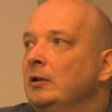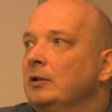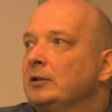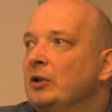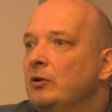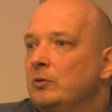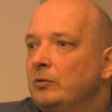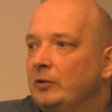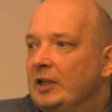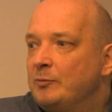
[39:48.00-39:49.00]
So
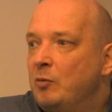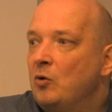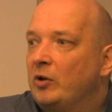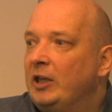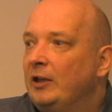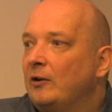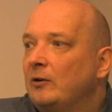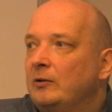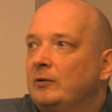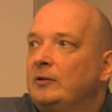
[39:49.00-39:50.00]
this book
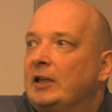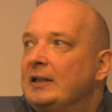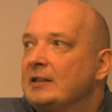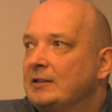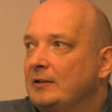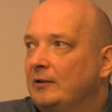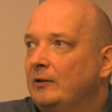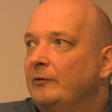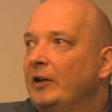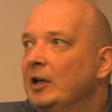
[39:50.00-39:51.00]
here that is
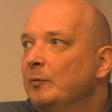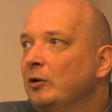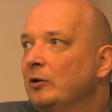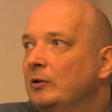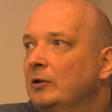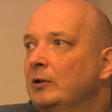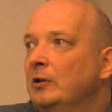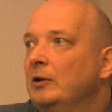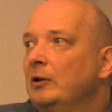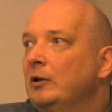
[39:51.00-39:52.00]
available
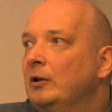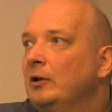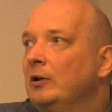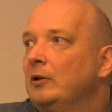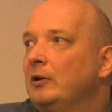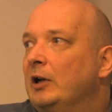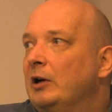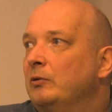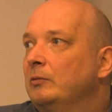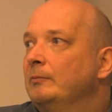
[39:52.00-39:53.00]

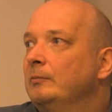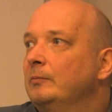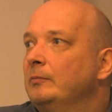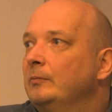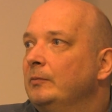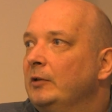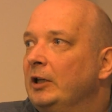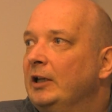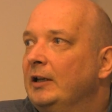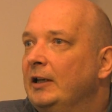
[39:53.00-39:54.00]
now,
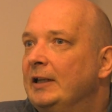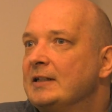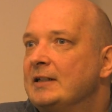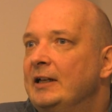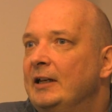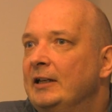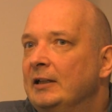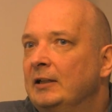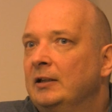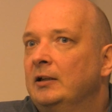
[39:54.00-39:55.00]
it is really
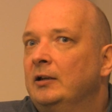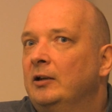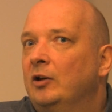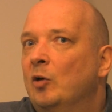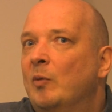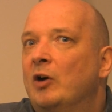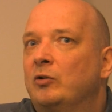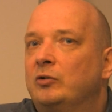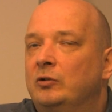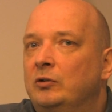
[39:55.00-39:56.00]

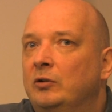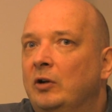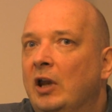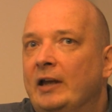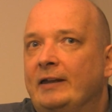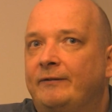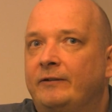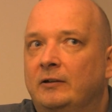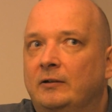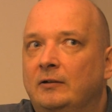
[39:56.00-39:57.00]
about
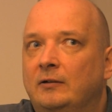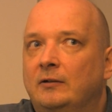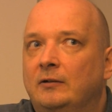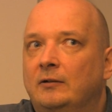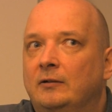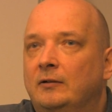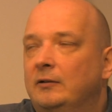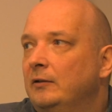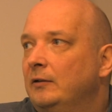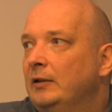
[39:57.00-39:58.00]
life
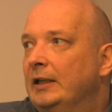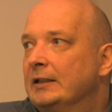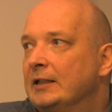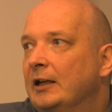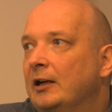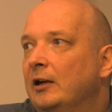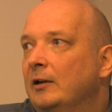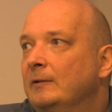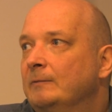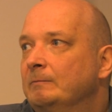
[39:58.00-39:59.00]
in general.